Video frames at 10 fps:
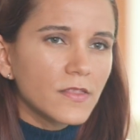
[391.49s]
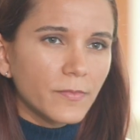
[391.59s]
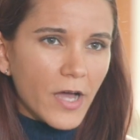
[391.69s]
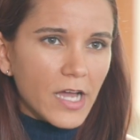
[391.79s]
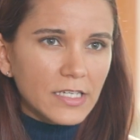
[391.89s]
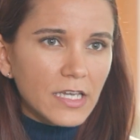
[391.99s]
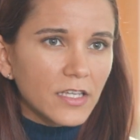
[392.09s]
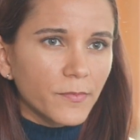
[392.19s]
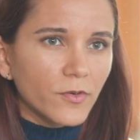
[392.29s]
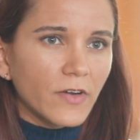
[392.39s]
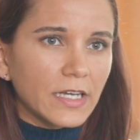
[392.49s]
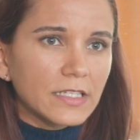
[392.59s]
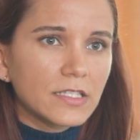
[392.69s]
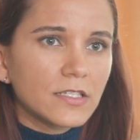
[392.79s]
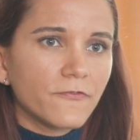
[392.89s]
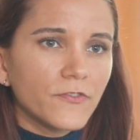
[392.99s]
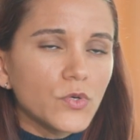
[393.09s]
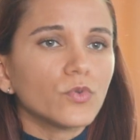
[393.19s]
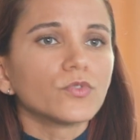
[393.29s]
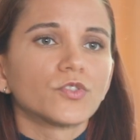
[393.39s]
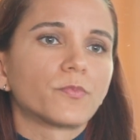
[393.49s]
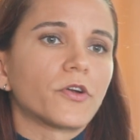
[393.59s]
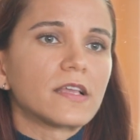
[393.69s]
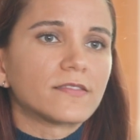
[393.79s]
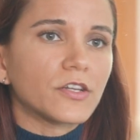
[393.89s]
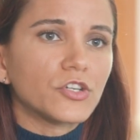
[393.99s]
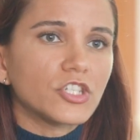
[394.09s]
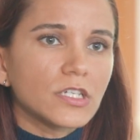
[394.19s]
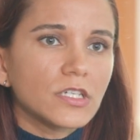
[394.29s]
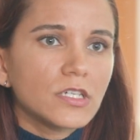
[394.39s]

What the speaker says: the body, and it provides fuel to burn as energy.